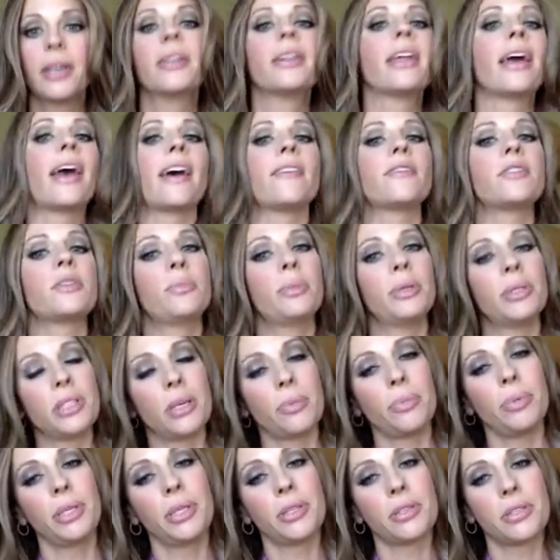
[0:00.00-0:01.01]
They have to build
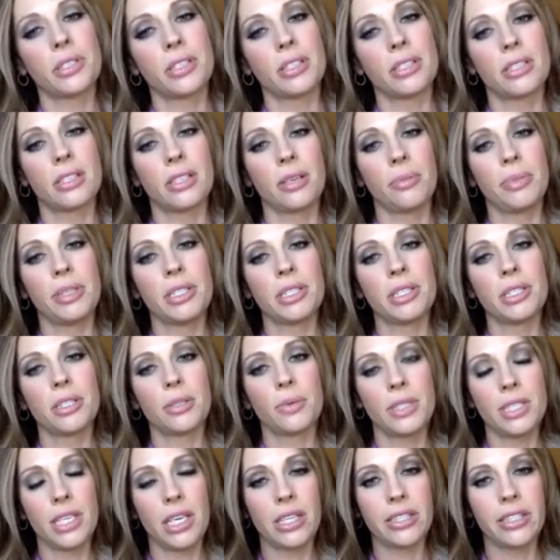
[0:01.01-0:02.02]
up in your system, and so
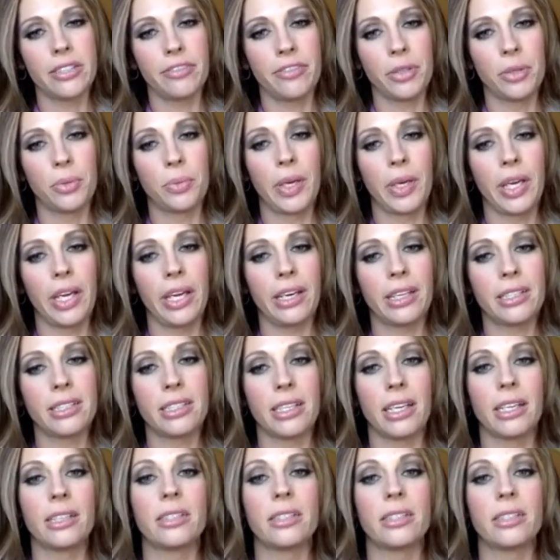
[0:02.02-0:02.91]
it takes a few weeks.